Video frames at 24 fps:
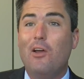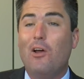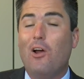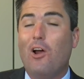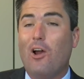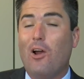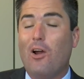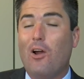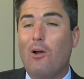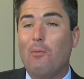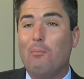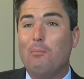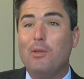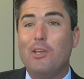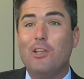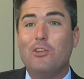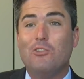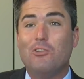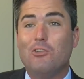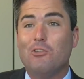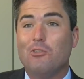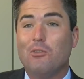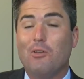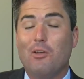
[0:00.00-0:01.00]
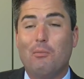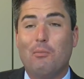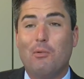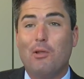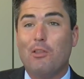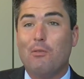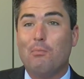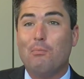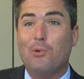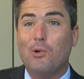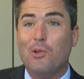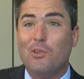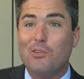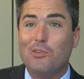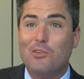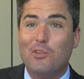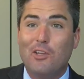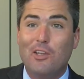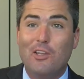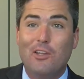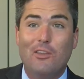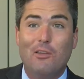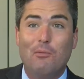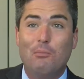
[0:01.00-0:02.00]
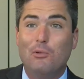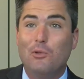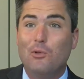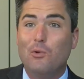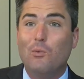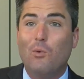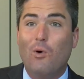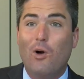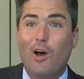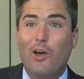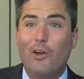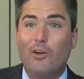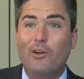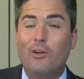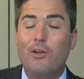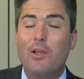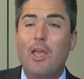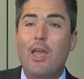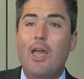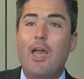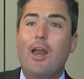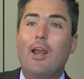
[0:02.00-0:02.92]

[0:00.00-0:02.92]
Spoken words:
Our beach is pristine, the blue water,